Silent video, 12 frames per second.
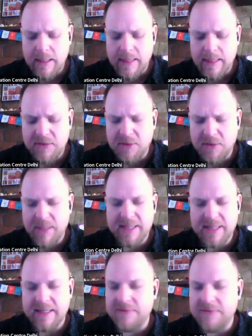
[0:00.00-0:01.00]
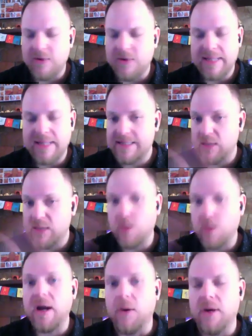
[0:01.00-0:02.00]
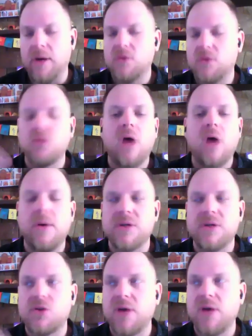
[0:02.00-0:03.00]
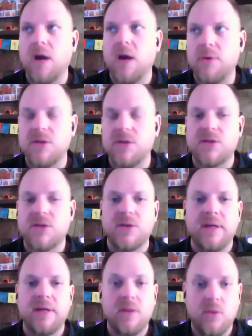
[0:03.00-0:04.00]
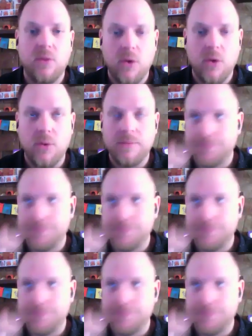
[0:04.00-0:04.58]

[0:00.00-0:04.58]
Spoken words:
if we meditate for, let's say, 1 hour, 2 hours, 3 hours in a row,